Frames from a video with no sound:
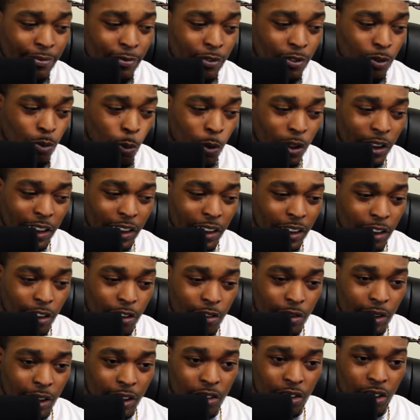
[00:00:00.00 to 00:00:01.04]
20
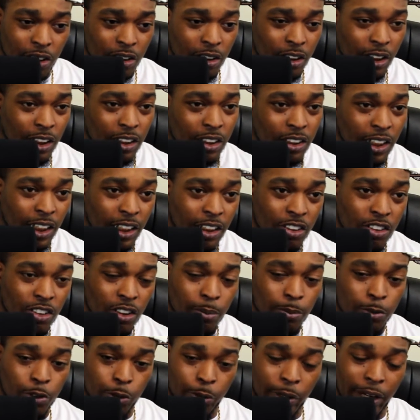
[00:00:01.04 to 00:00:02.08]
years. Like, shit's gonna change
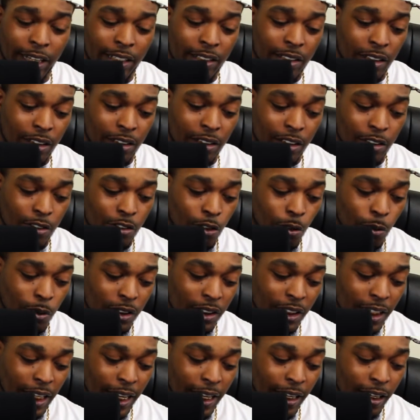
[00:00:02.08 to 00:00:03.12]
up drastically. So
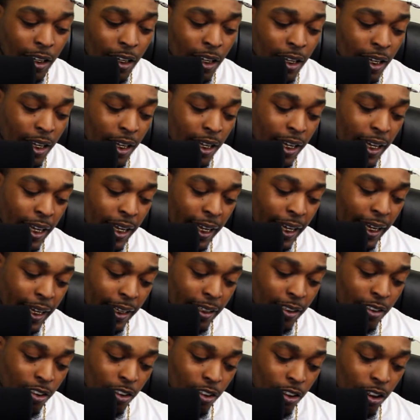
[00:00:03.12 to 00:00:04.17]
it's like,
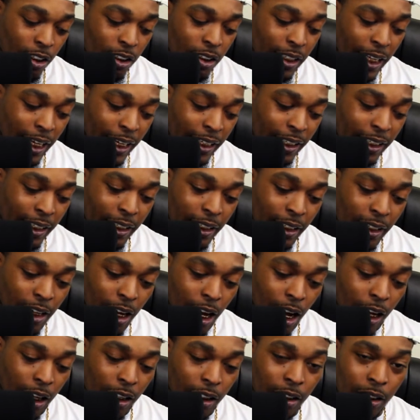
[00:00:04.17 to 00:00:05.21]
it's good that he
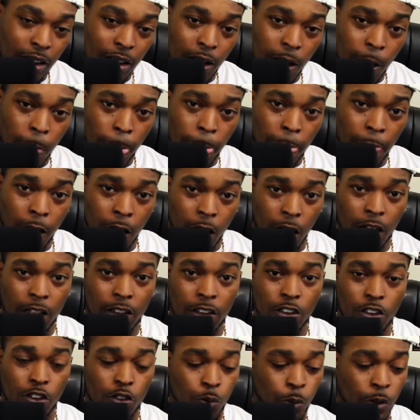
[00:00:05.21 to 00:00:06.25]
got on
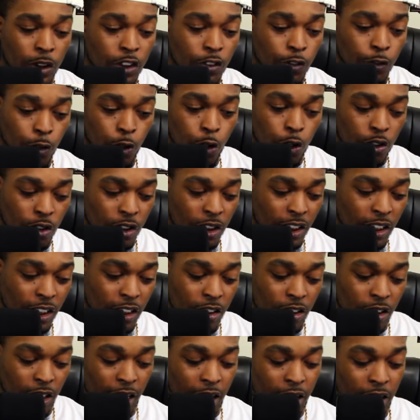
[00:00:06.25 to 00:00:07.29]
the switch first and
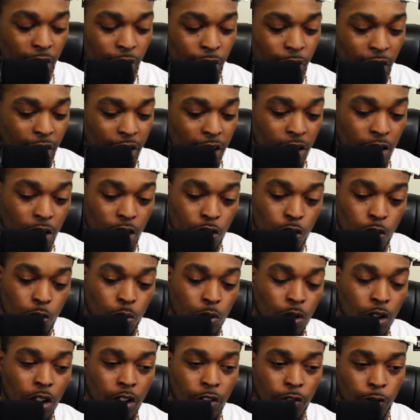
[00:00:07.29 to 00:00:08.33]
he's innovating the new
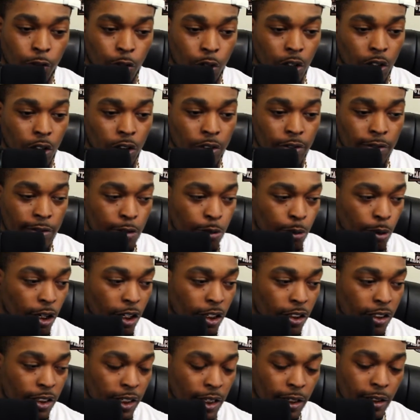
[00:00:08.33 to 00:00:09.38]
look for
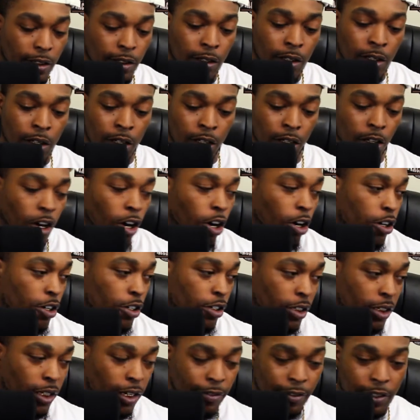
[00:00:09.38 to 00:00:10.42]
trucks and
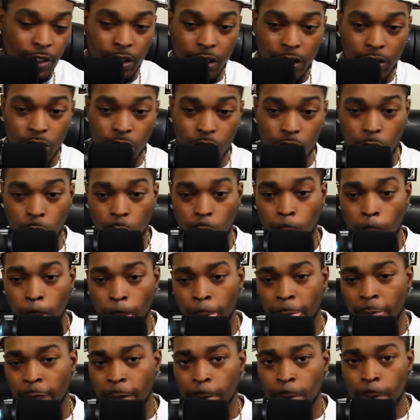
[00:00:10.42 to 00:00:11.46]
cars and everything. So
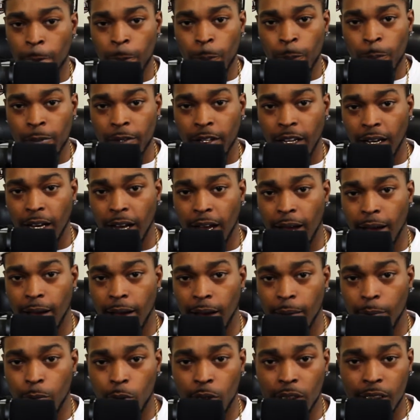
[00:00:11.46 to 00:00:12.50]

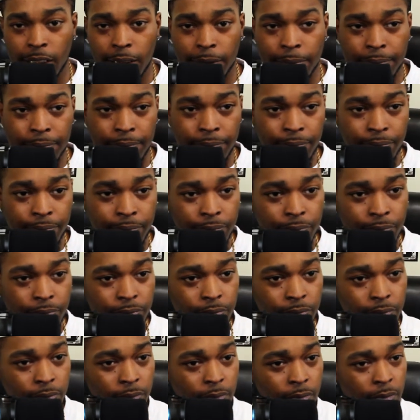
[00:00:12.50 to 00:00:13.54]
I'm with it.
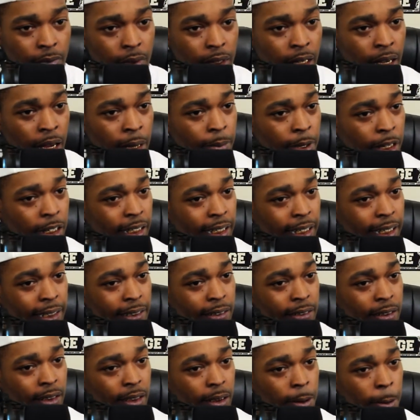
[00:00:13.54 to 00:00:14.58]
I'm not
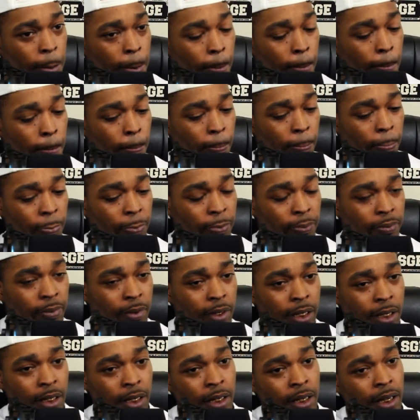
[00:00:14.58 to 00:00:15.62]
against it.
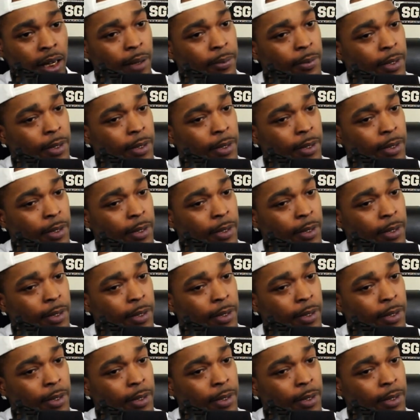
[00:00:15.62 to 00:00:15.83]
I'm